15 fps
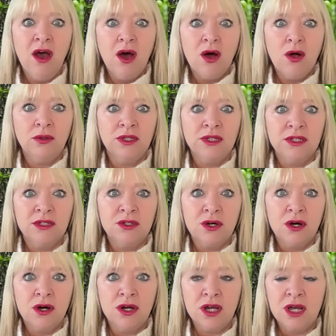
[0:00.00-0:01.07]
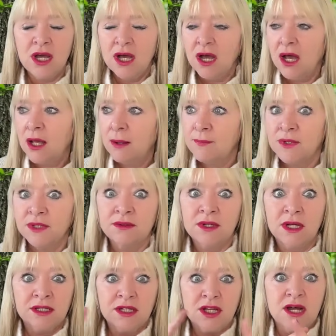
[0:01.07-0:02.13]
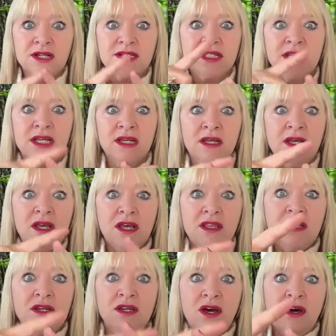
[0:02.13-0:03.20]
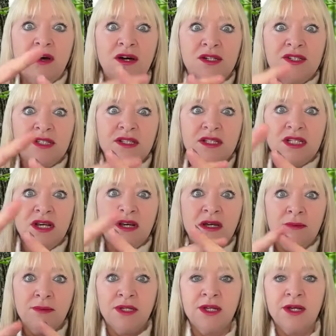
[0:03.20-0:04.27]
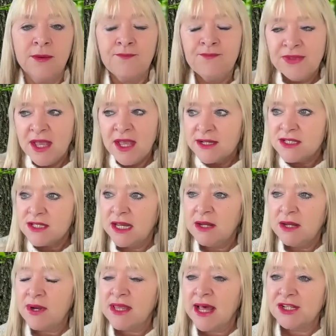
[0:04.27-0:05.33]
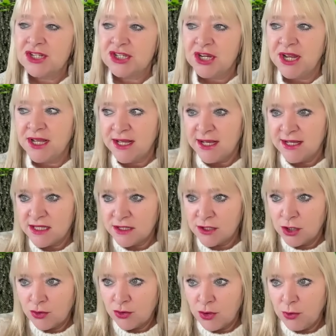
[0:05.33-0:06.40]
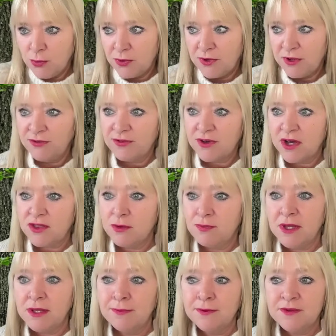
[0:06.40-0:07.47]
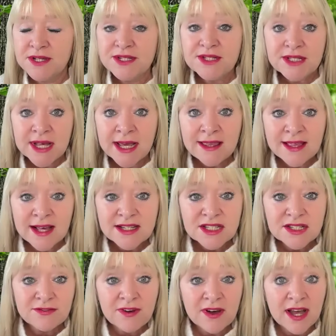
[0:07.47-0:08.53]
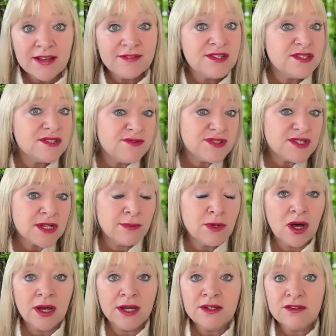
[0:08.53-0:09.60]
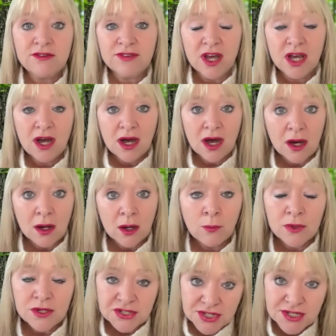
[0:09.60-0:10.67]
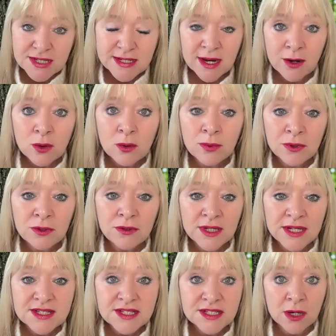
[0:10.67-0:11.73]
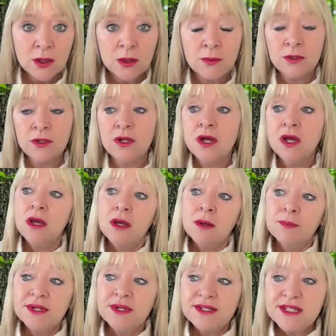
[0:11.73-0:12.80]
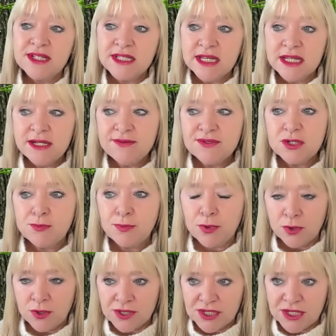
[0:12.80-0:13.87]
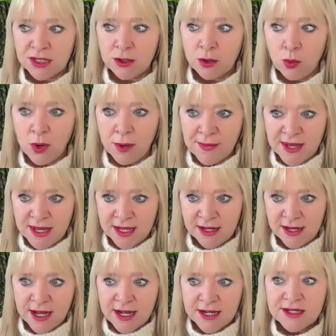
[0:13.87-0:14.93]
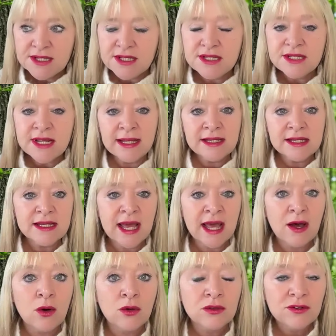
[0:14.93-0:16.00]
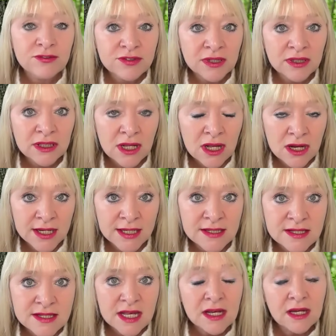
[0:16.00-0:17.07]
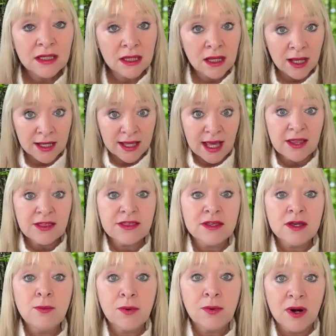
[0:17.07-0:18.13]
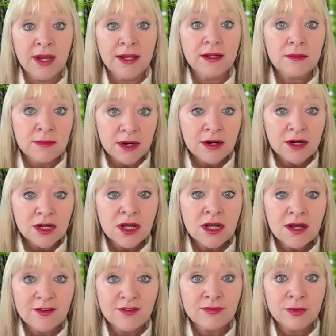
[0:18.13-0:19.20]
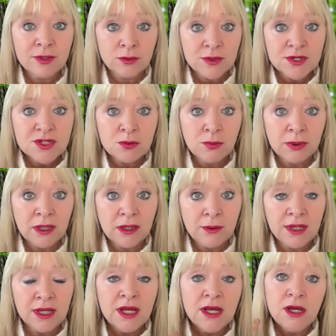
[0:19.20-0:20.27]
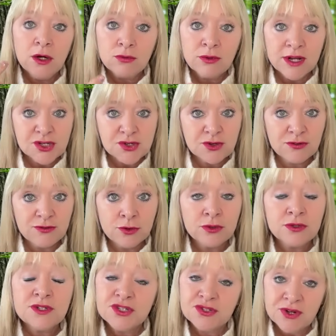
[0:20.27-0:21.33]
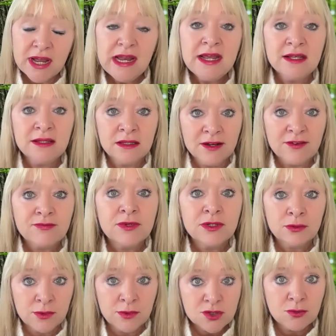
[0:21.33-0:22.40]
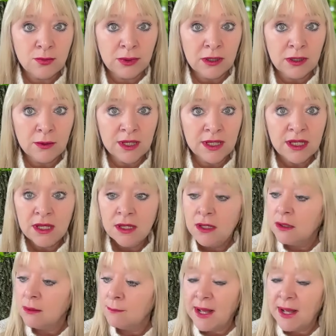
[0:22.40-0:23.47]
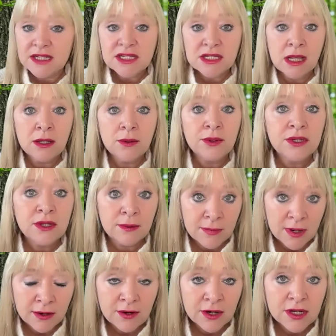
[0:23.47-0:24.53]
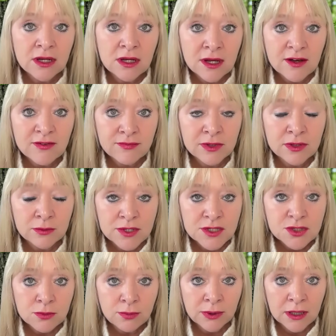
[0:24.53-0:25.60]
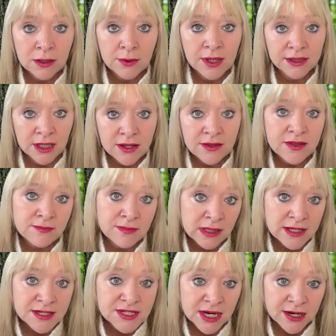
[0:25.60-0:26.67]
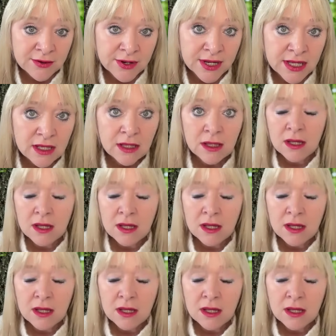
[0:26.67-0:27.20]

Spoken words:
holding a dog and cursing the guard at the time, So anyway, that chick is in a group of other people that say they're survivors of some kind of harm, which is terrible. It's terrible. But instead of supporting the women standing out on the front lines, like Kathy O'Brien, American government whistleblower, Rachel Vaughan, Australian government whistleblower, Max Lowen, American government whistleblower, and other military,